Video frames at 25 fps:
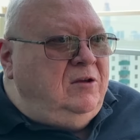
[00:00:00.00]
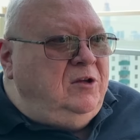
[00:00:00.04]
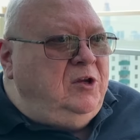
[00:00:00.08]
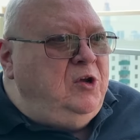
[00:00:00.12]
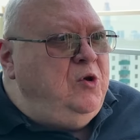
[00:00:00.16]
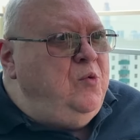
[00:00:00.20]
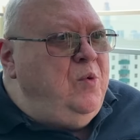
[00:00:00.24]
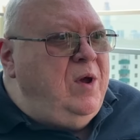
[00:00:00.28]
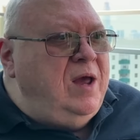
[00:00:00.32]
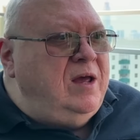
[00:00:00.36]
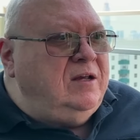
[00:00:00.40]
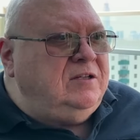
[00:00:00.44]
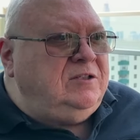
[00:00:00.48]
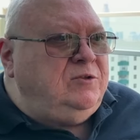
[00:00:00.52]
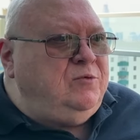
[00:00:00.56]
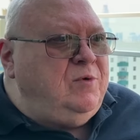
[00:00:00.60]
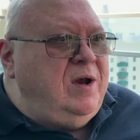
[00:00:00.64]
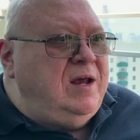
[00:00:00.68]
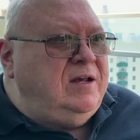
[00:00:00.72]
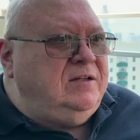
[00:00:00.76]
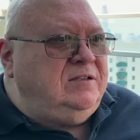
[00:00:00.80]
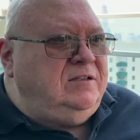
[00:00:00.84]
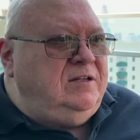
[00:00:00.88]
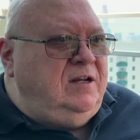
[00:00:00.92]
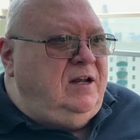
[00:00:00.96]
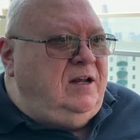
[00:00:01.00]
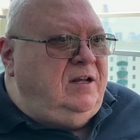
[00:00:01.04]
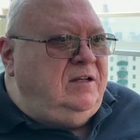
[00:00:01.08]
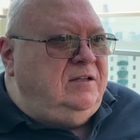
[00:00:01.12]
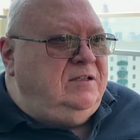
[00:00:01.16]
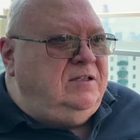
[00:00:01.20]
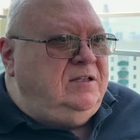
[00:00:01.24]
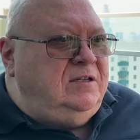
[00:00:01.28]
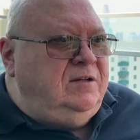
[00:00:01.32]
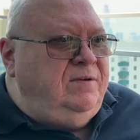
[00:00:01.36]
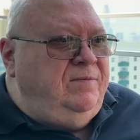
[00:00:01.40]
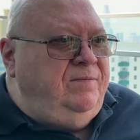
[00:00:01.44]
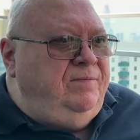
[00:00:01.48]
U S
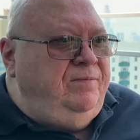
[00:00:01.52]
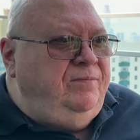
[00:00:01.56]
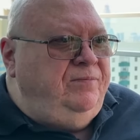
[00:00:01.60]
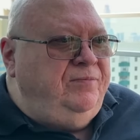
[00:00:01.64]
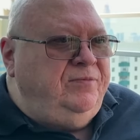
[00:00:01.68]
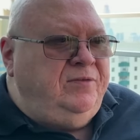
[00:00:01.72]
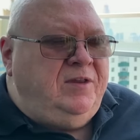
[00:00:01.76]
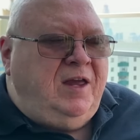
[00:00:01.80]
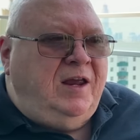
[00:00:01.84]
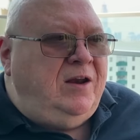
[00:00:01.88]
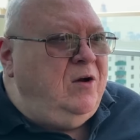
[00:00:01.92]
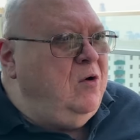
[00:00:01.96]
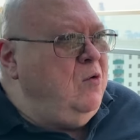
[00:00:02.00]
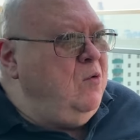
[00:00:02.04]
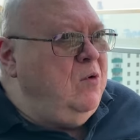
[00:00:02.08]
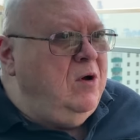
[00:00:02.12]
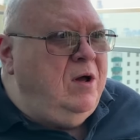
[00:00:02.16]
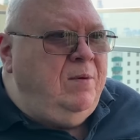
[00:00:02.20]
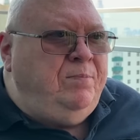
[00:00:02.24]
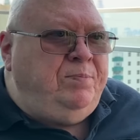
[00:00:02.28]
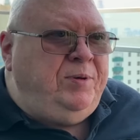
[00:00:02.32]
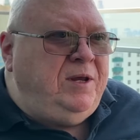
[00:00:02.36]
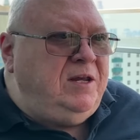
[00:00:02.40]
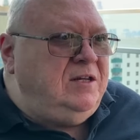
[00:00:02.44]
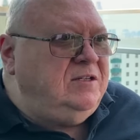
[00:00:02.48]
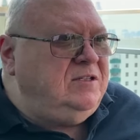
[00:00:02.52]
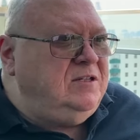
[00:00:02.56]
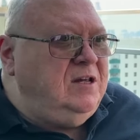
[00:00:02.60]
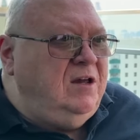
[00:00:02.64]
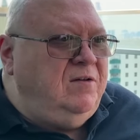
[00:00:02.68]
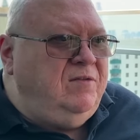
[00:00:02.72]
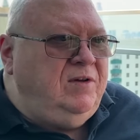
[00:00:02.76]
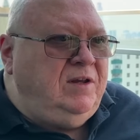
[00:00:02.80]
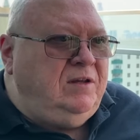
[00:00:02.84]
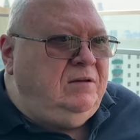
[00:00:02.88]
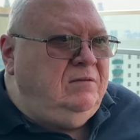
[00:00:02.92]
residents, they don't want a piece of it.